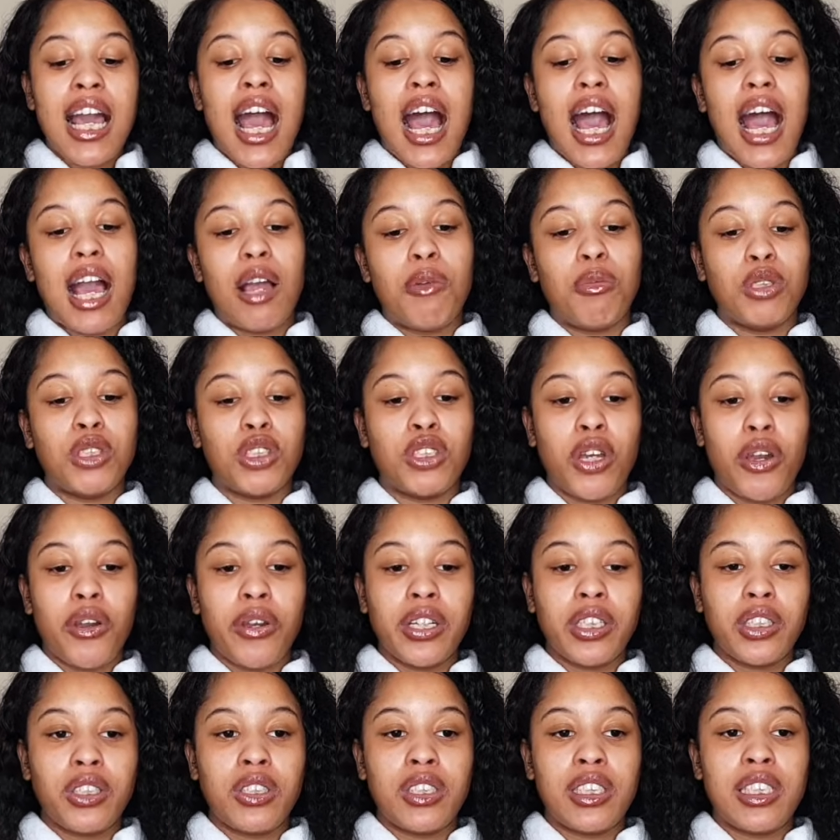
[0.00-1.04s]
I was
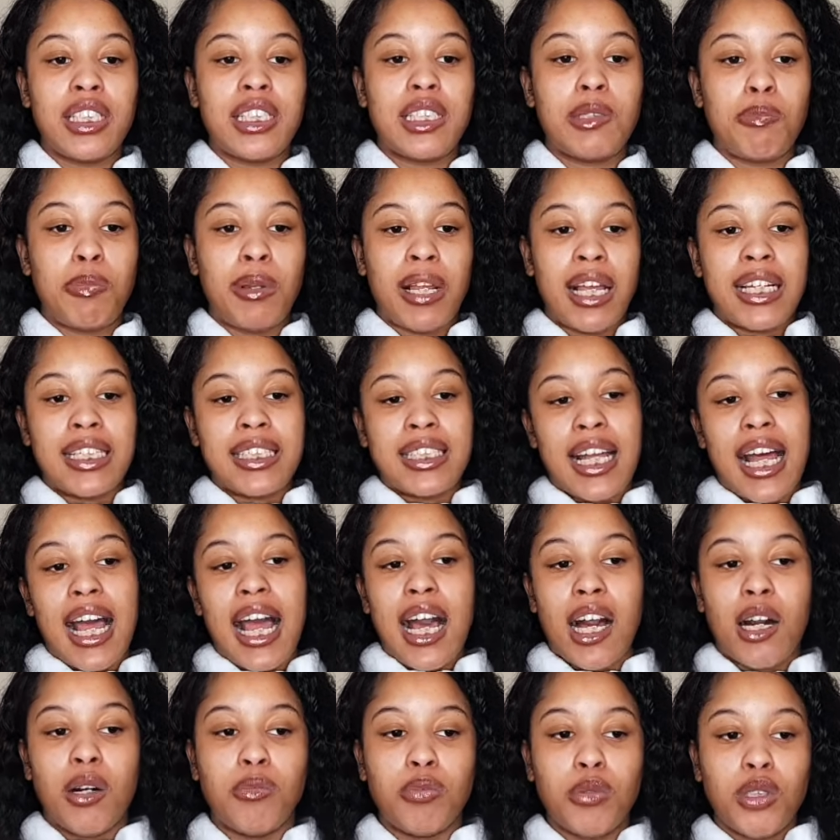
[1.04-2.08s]
going to this place that
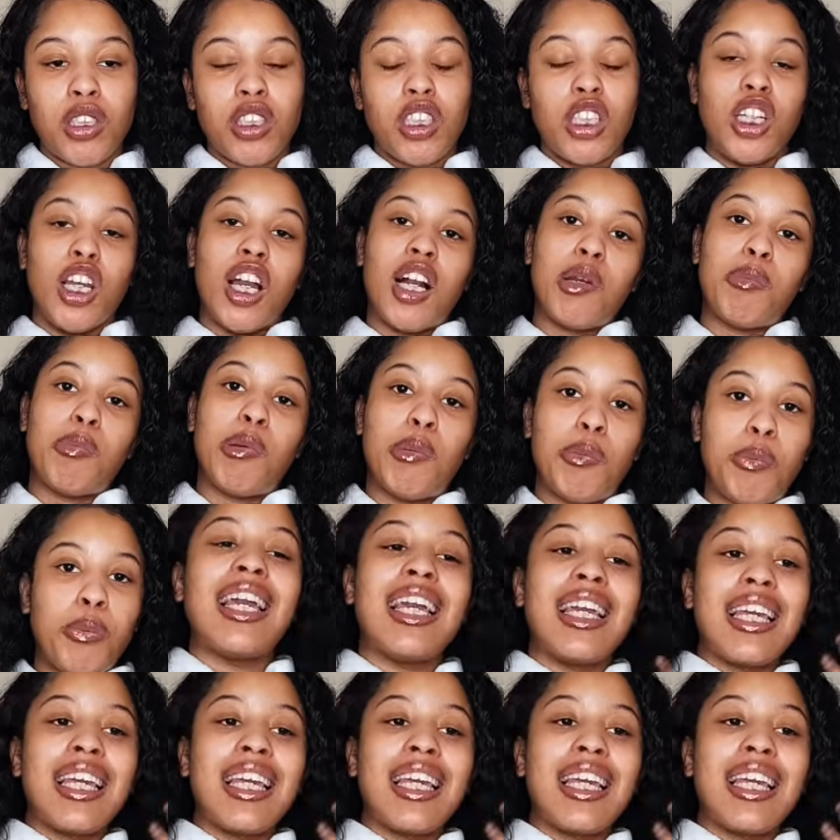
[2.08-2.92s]
helped young people